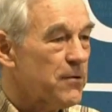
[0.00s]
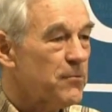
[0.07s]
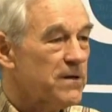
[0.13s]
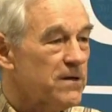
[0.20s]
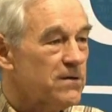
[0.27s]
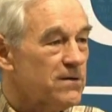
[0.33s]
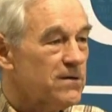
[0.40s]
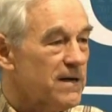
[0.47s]

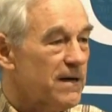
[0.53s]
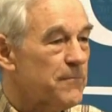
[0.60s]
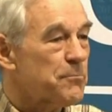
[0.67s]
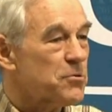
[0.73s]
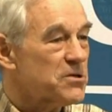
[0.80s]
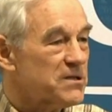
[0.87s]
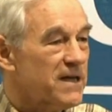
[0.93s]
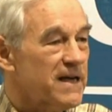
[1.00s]
Will. I
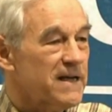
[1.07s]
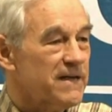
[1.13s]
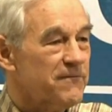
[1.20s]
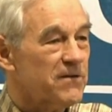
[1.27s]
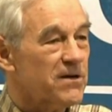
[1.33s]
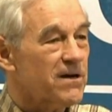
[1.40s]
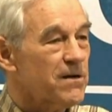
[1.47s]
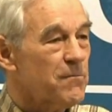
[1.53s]
appreciate it
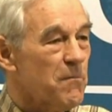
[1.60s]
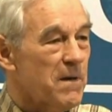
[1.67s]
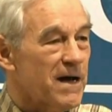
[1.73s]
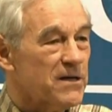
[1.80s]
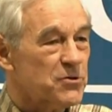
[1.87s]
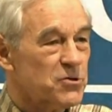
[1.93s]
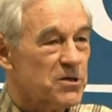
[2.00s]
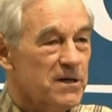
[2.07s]
very
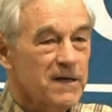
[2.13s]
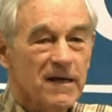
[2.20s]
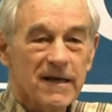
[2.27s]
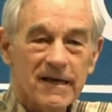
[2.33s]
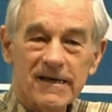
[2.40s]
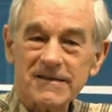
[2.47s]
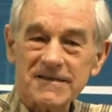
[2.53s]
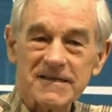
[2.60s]
much.
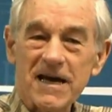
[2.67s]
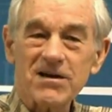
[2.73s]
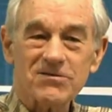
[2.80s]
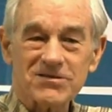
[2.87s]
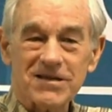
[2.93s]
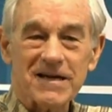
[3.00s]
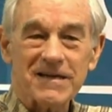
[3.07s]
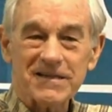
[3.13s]
It
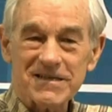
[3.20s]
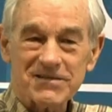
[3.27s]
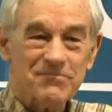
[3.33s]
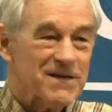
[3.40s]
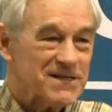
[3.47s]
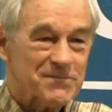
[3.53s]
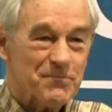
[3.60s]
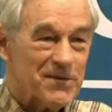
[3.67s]
sounds like this
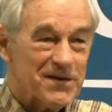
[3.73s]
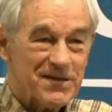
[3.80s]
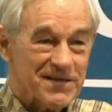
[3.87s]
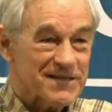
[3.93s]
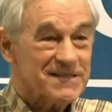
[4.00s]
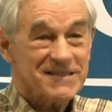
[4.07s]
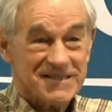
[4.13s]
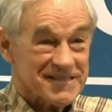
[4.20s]
must be
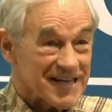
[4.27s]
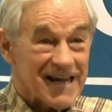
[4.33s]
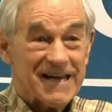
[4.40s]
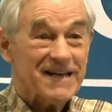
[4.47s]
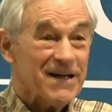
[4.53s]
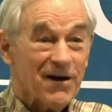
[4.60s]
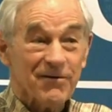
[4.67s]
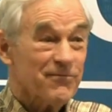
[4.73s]
the
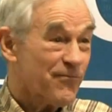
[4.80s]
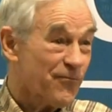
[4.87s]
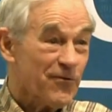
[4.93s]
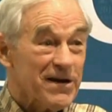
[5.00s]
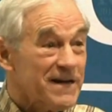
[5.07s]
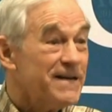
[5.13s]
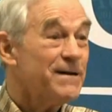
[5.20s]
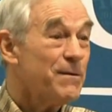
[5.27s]
state of
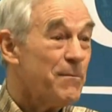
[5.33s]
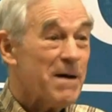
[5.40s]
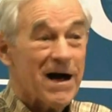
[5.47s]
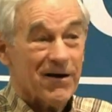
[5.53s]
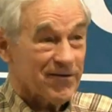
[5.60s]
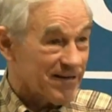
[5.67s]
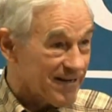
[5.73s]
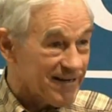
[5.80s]
freedom
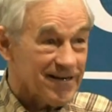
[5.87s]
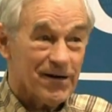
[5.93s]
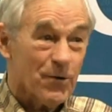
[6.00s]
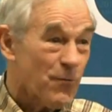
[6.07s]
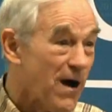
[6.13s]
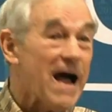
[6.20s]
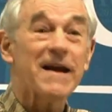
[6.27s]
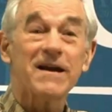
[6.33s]
out here.
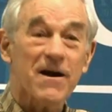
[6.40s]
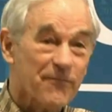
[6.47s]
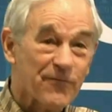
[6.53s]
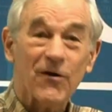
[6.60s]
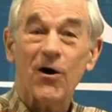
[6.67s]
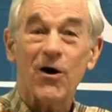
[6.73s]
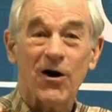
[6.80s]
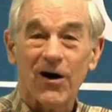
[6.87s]

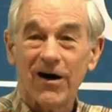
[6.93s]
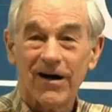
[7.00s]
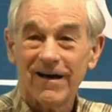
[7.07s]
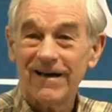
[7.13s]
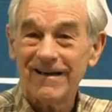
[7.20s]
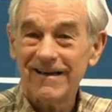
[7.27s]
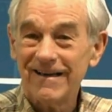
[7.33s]
Wonderful.